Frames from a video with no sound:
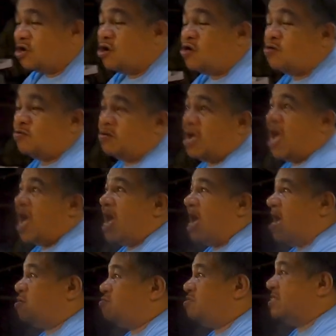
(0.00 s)
No,
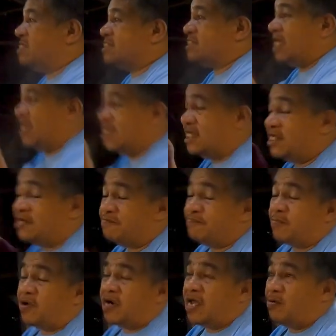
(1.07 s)
we stay here
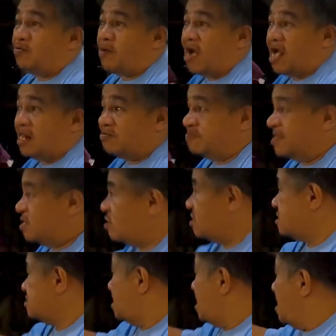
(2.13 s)
for a while
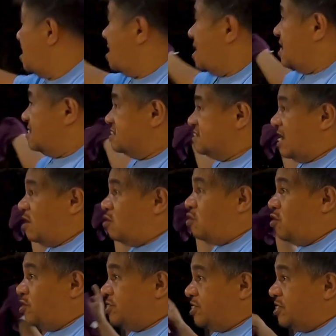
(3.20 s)
because the
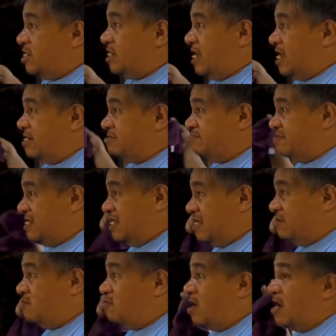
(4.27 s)
owner and
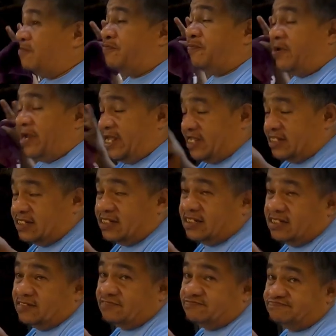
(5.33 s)
me are friends.
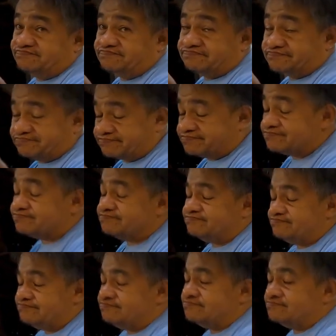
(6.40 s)
Our friends, ah,
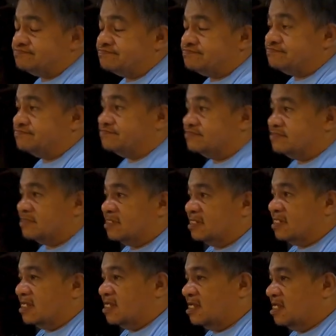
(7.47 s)
very nice.
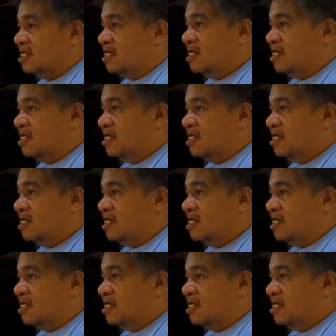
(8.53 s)
Awesome.